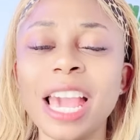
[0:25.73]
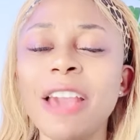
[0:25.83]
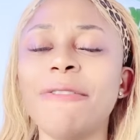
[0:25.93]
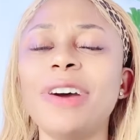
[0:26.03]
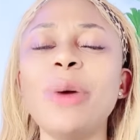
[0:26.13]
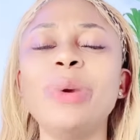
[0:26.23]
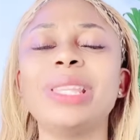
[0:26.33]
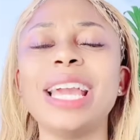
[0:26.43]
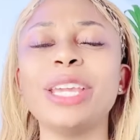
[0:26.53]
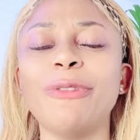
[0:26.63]
Father, we
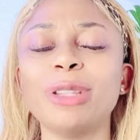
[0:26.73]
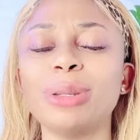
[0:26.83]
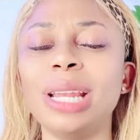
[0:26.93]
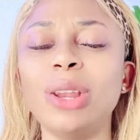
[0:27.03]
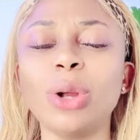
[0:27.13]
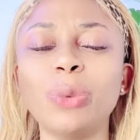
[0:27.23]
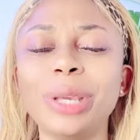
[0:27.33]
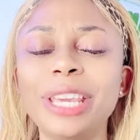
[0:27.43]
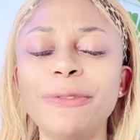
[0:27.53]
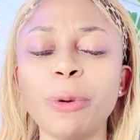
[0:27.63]
thank you for today, Lord.
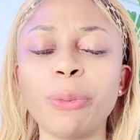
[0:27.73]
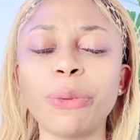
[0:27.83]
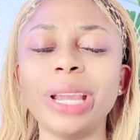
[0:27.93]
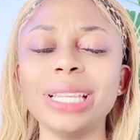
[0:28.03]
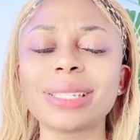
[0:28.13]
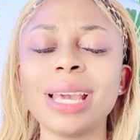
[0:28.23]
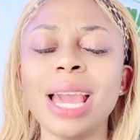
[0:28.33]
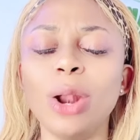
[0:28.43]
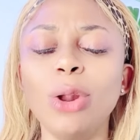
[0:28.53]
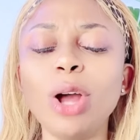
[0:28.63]
We give you praise.
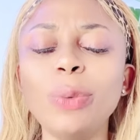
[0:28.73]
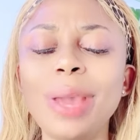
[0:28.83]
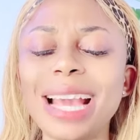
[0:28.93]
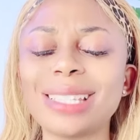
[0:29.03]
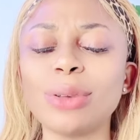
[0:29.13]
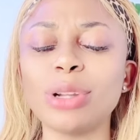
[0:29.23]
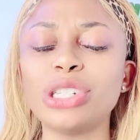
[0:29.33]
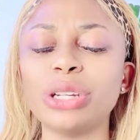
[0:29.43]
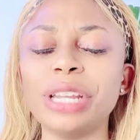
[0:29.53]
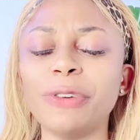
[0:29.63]
Lord, we
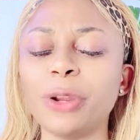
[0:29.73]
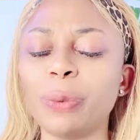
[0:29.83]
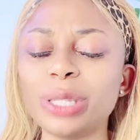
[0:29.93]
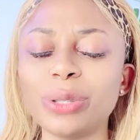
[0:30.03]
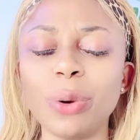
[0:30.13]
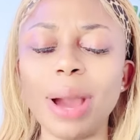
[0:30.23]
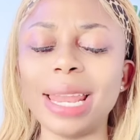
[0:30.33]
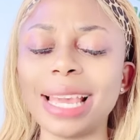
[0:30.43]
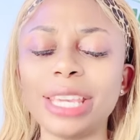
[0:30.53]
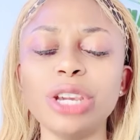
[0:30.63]
exalt your name, for there is no
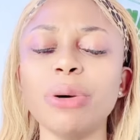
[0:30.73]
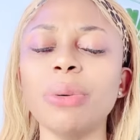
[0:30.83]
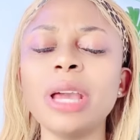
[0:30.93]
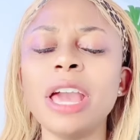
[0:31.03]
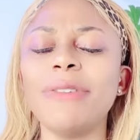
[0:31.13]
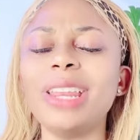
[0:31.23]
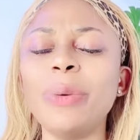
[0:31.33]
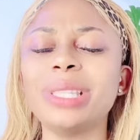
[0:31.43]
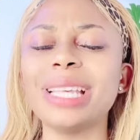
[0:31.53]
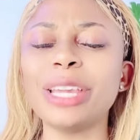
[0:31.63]
one like you.
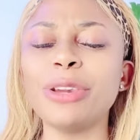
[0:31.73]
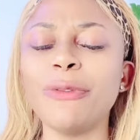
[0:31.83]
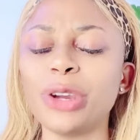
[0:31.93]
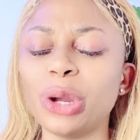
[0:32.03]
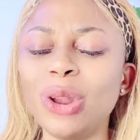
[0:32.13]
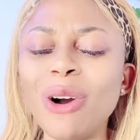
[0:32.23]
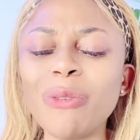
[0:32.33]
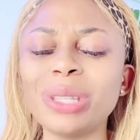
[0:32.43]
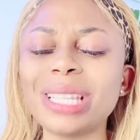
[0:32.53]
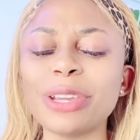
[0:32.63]
Father, we thank you for your
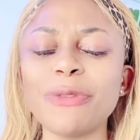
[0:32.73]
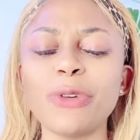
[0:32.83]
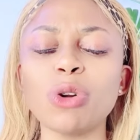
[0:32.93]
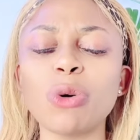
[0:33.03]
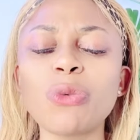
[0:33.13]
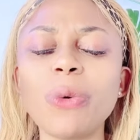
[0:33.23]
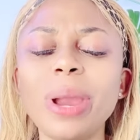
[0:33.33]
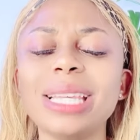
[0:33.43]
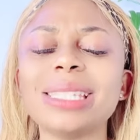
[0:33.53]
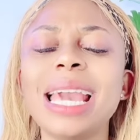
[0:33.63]
love. We thank you for your
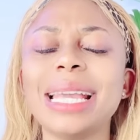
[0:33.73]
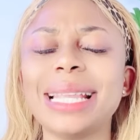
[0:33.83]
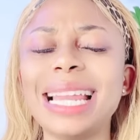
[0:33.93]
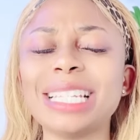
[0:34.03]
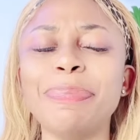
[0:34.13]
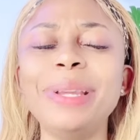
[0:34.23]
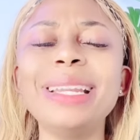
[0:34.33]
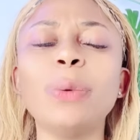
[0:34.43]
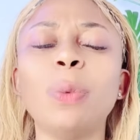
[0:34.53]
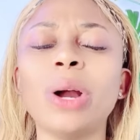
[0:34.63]
grace that has
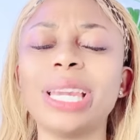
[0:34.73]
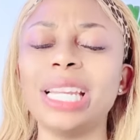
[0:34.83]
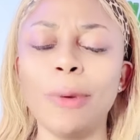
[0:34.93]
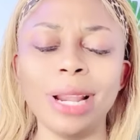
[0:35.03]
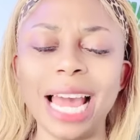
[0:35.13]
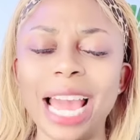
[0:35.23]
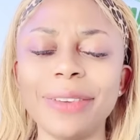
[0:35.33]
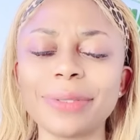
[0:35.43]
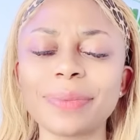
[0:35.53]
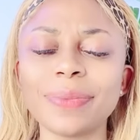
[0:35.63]
been at work in our lives.